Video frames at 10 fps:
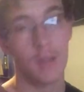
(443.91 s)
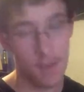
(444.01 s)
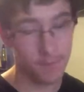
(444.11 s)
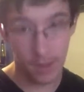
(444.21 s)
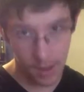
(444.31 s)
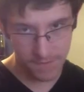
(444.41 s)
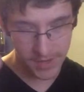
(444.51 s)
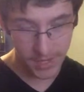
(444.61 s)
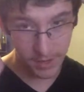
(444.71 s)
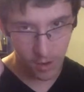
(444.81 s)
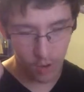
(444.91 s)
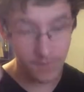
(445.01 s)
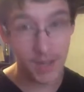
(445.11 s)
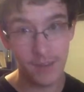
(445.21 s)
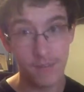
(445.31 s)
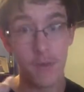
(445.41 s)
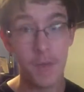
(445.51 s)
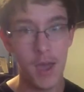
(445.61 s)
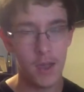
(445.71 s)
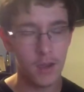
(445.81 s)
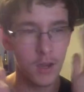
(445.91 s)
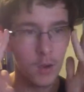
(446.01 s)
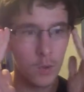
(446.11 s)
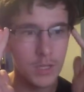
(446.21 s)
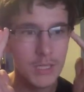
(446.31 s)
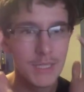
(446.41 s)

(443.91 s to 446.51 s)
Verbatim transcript: I'm, I'm thinking of it from my i so...